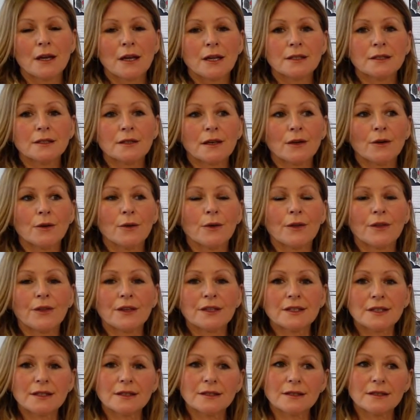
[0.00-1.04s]
So
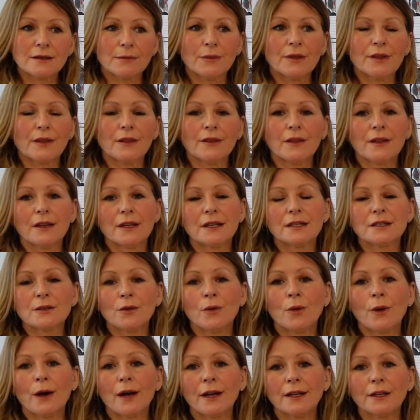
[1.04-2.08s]
this is something that is
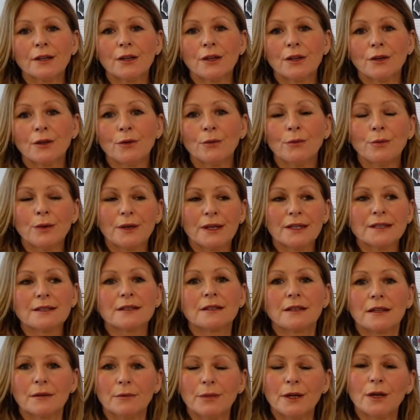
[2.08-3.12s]
quite new but is
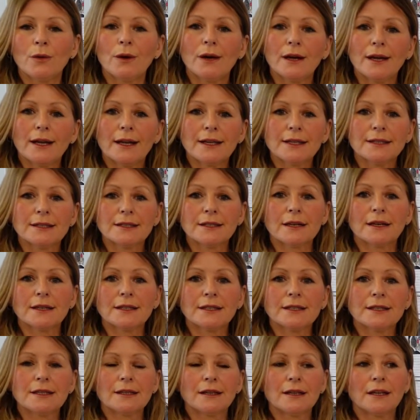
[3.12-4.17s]
going to be quite
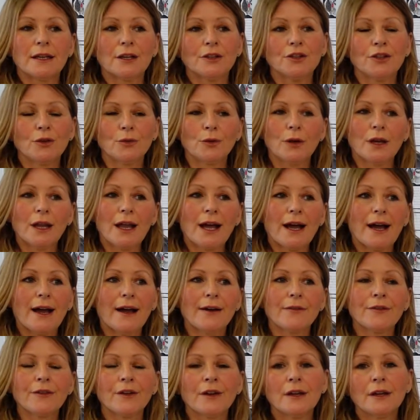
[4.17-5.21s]
exciting, and you will
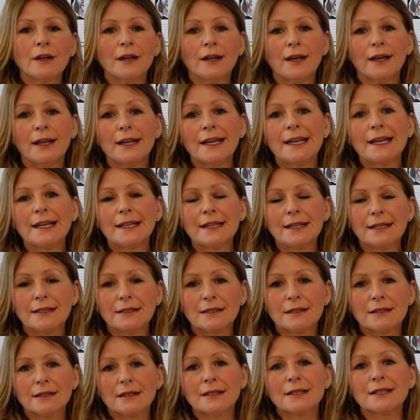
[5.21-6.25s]
have at
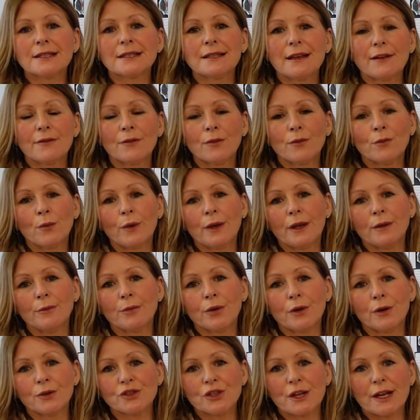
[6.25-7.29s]
least a 7-week
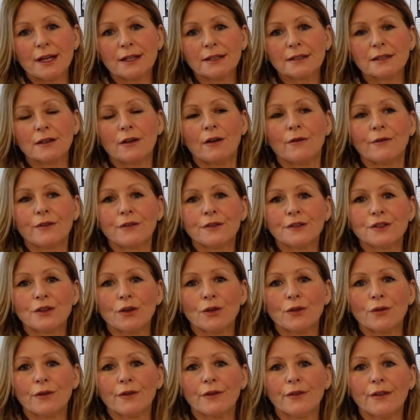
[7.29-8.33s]
project on
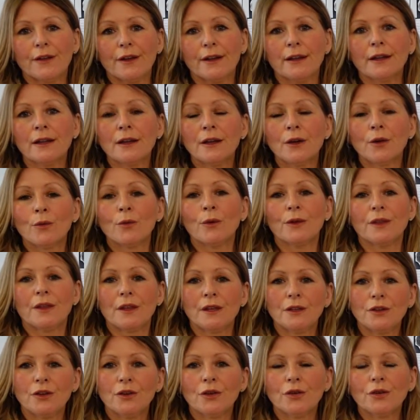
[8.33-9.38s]
photography
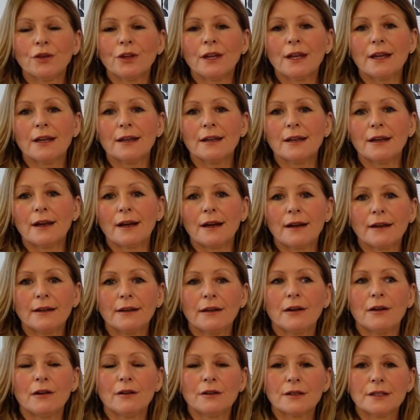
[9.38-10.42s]
within your Year 9
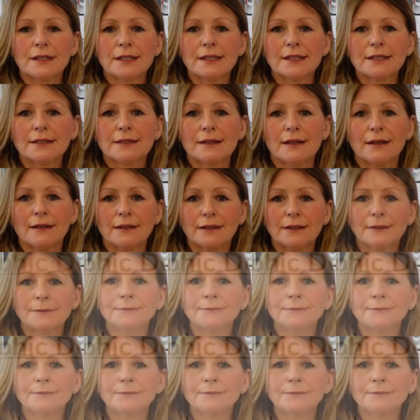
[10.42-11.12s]
art and design.